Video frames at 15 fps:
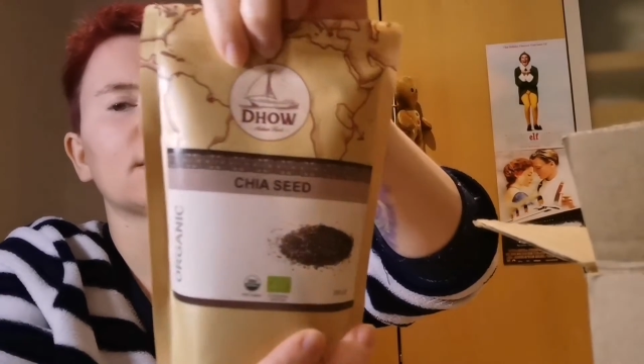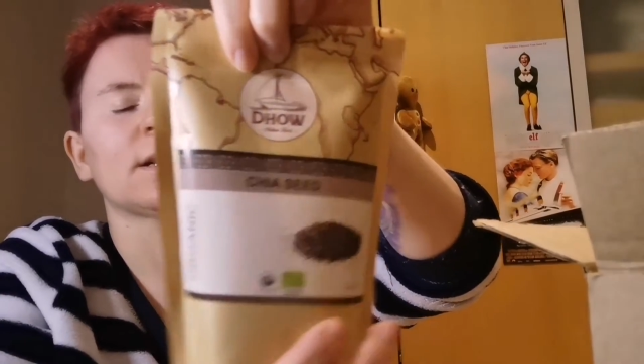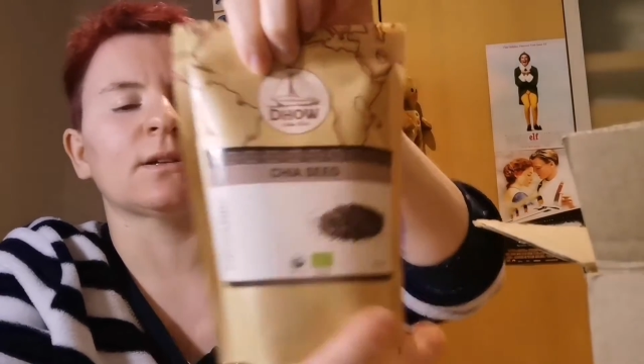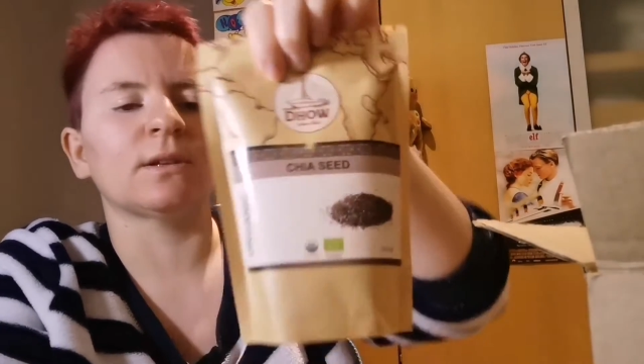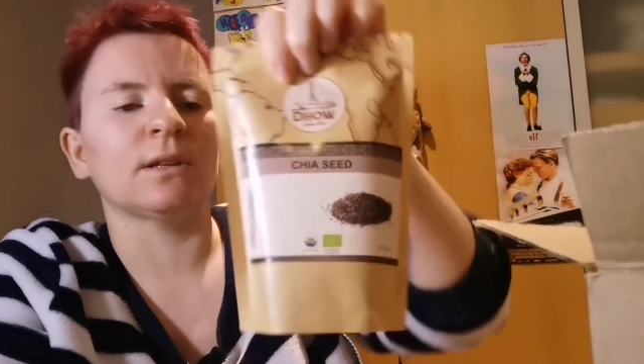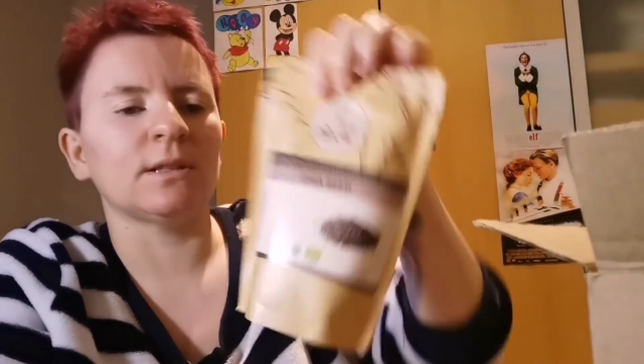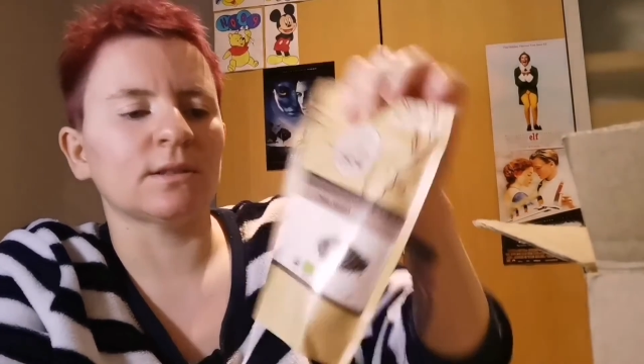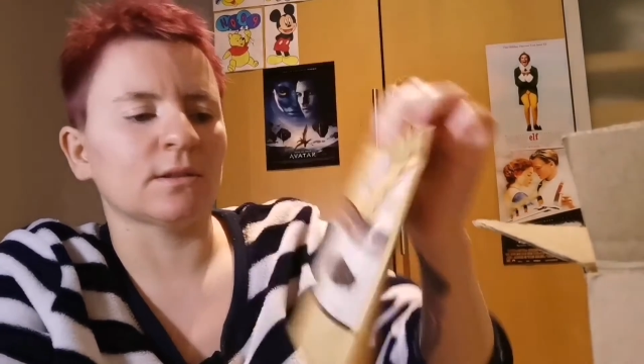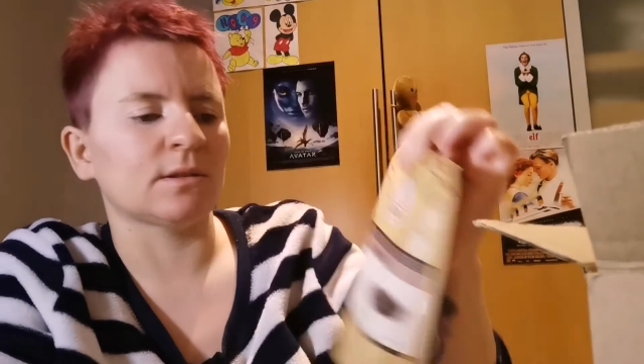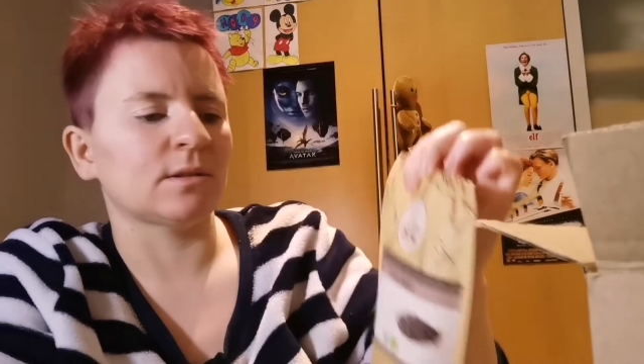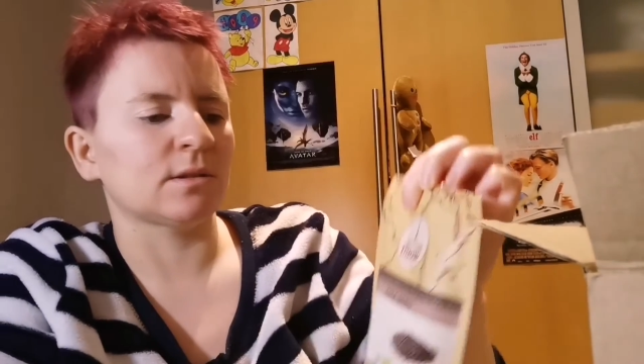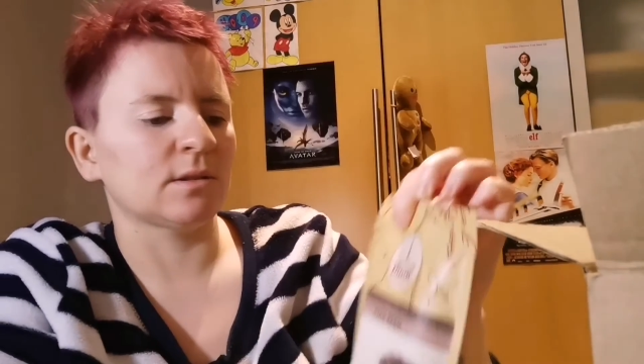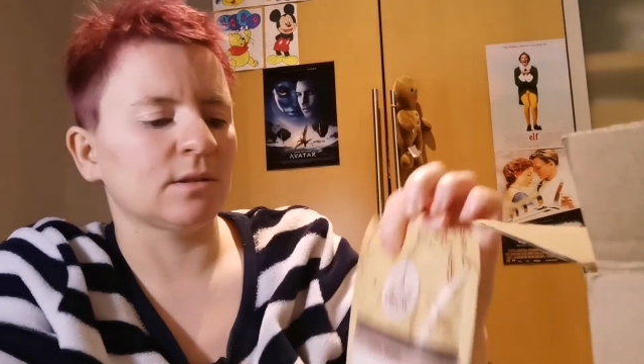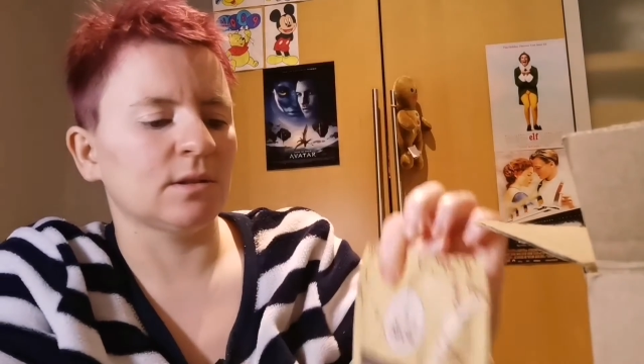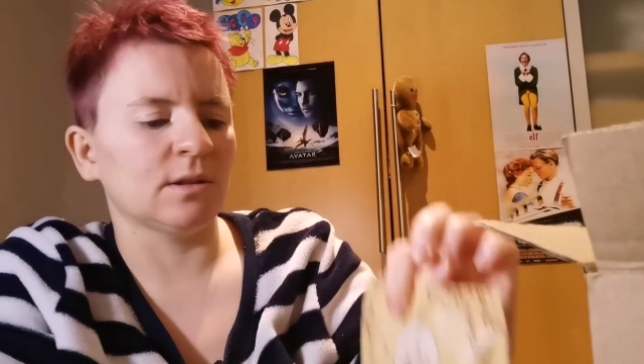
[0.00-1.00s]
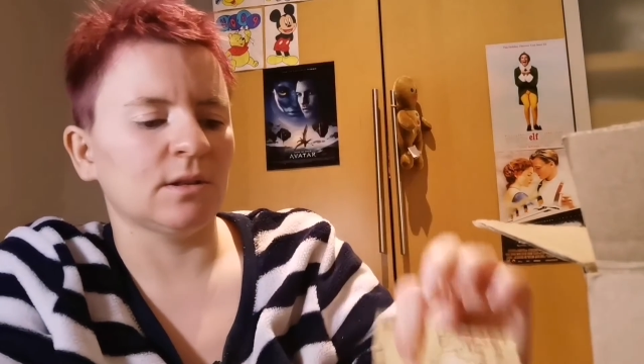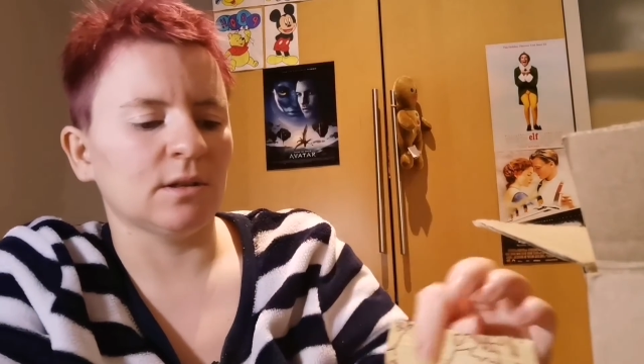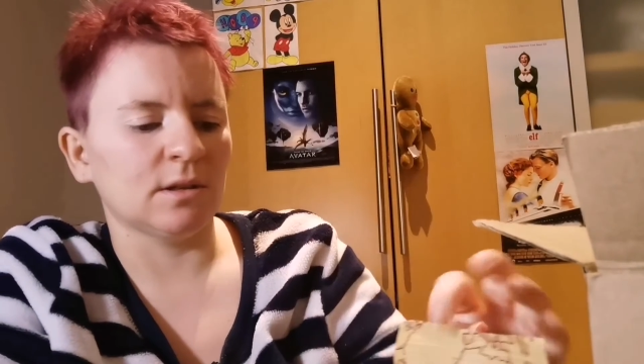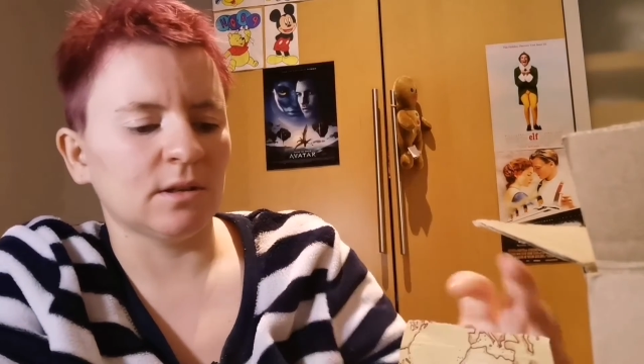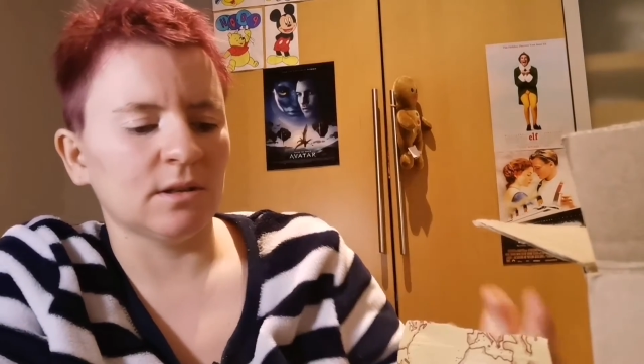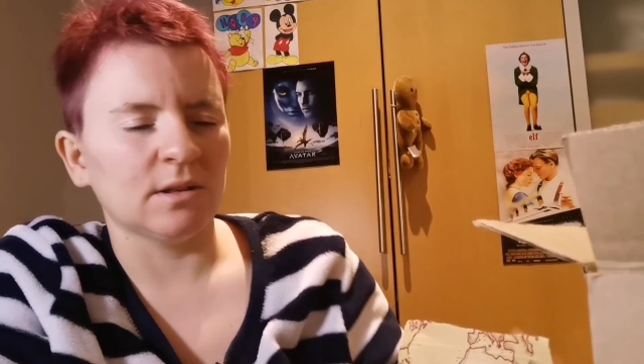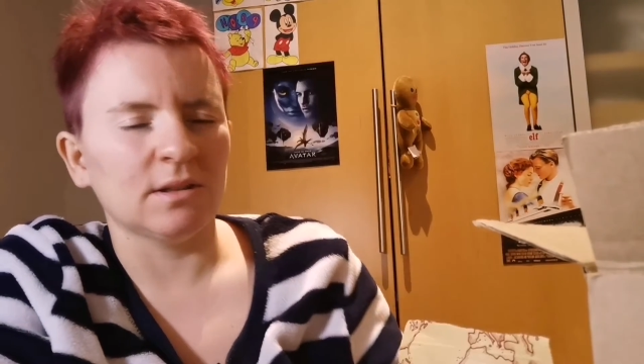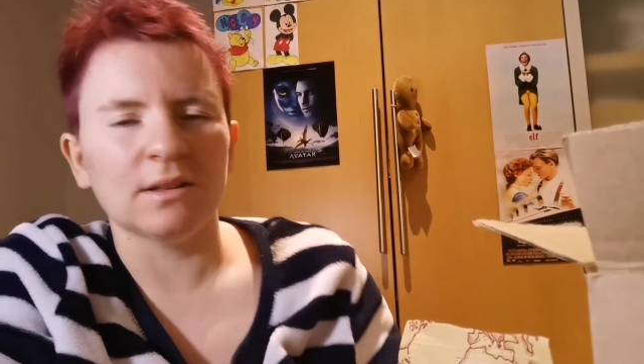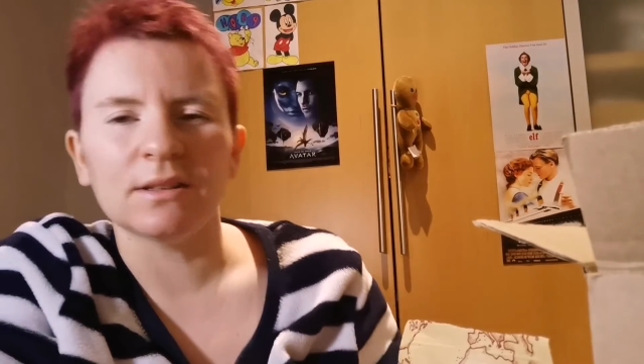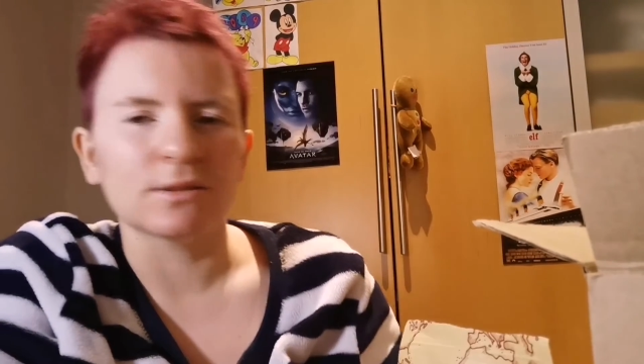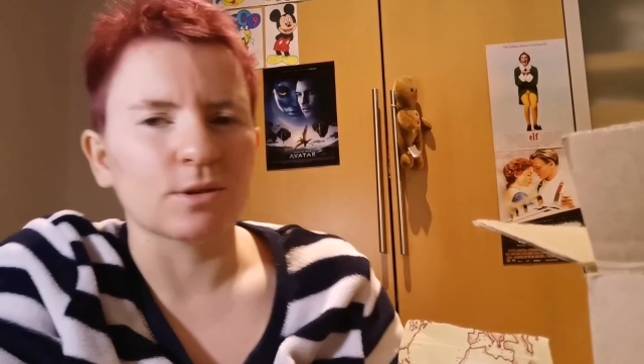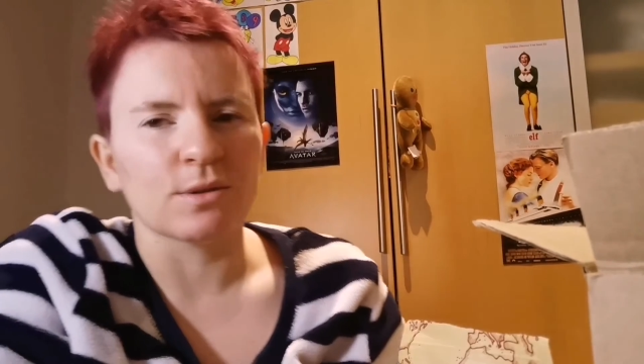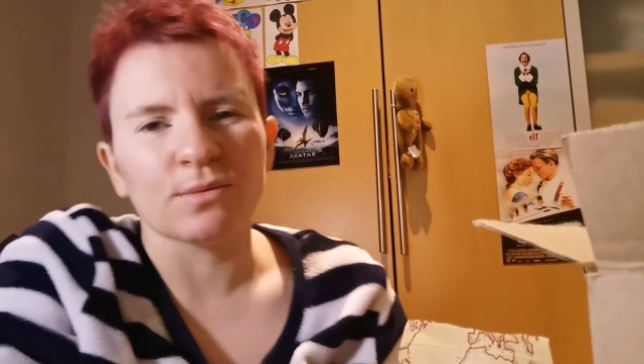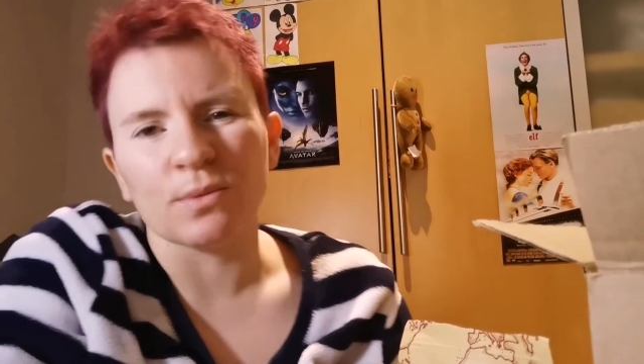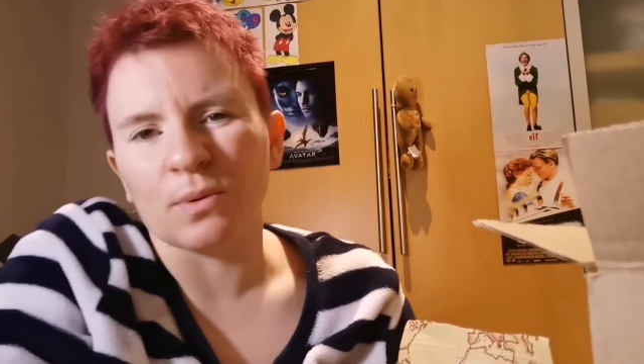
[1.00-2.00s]
Now these are
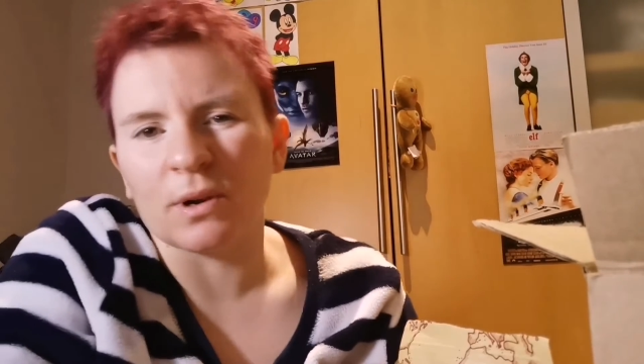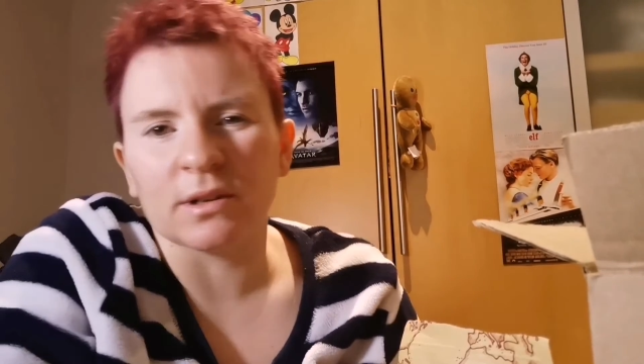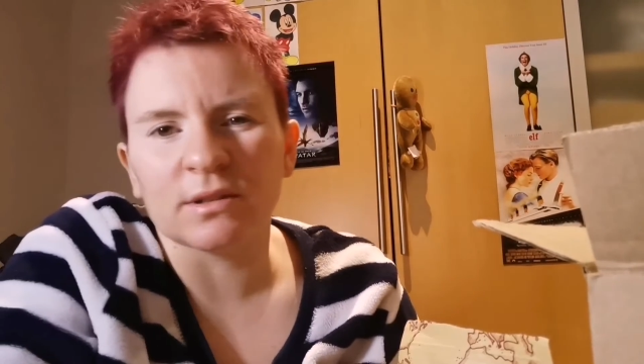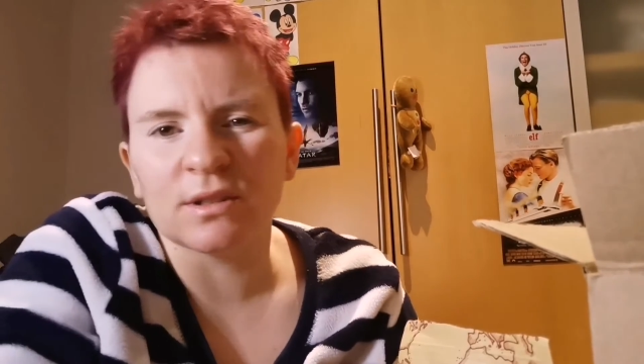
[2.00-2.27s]
everywhere.